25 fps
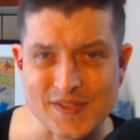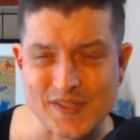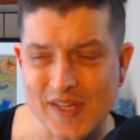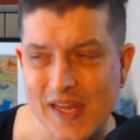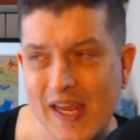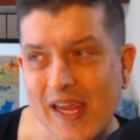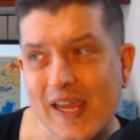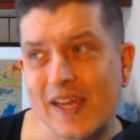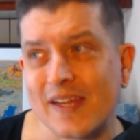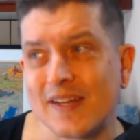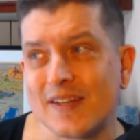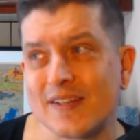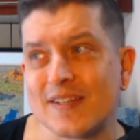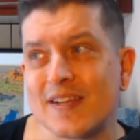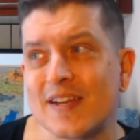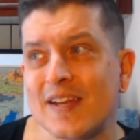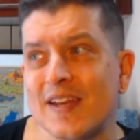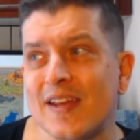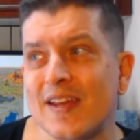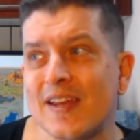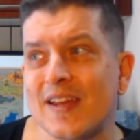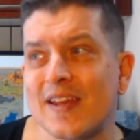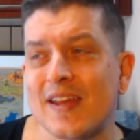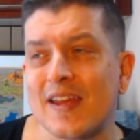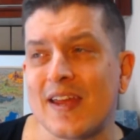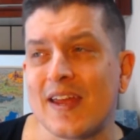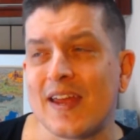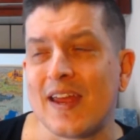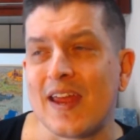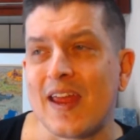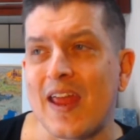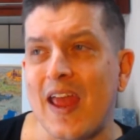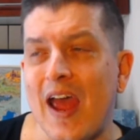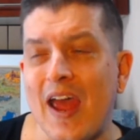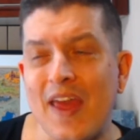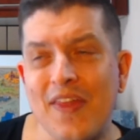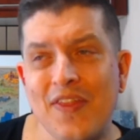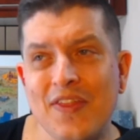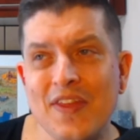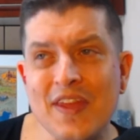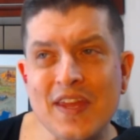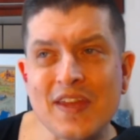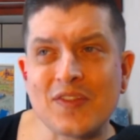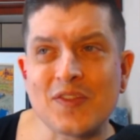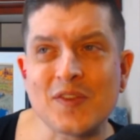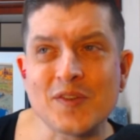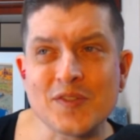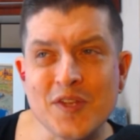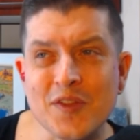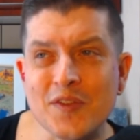And I think
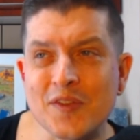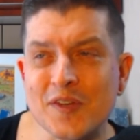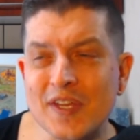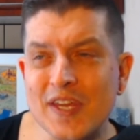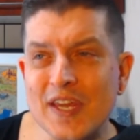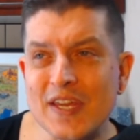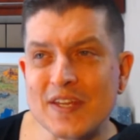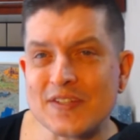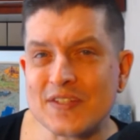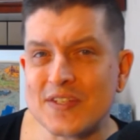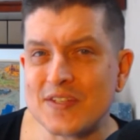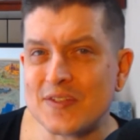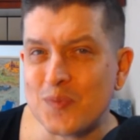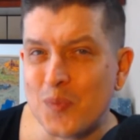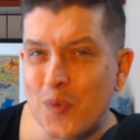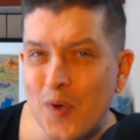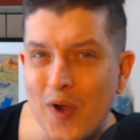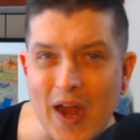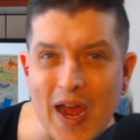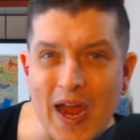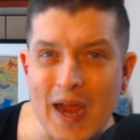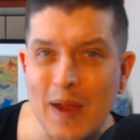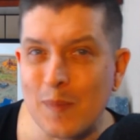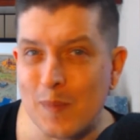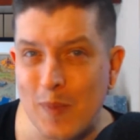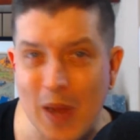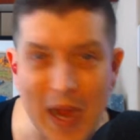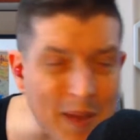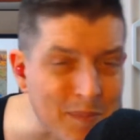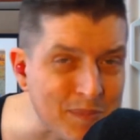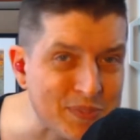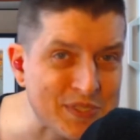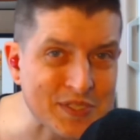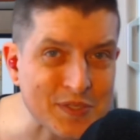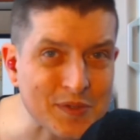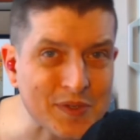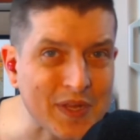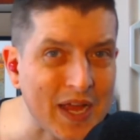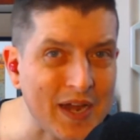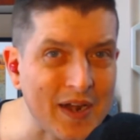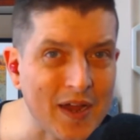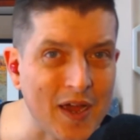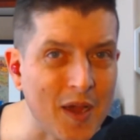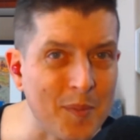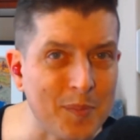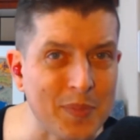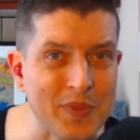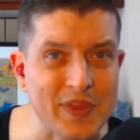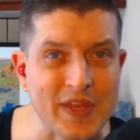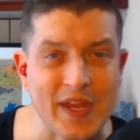there's other cases where I'm still kind of
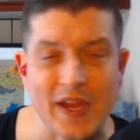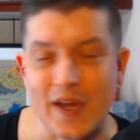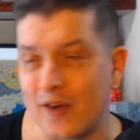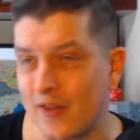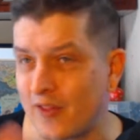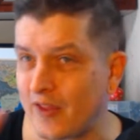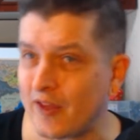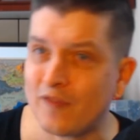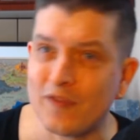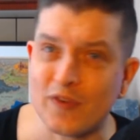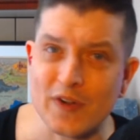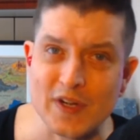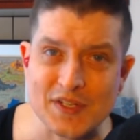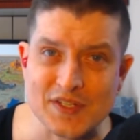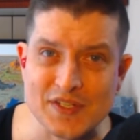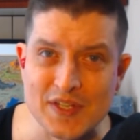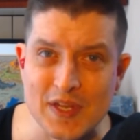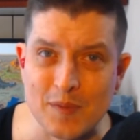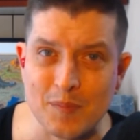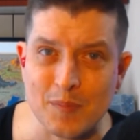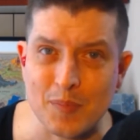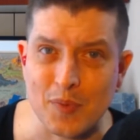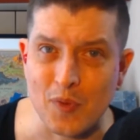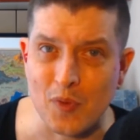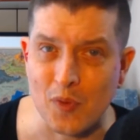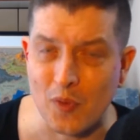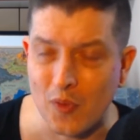up in the air. Like, for example,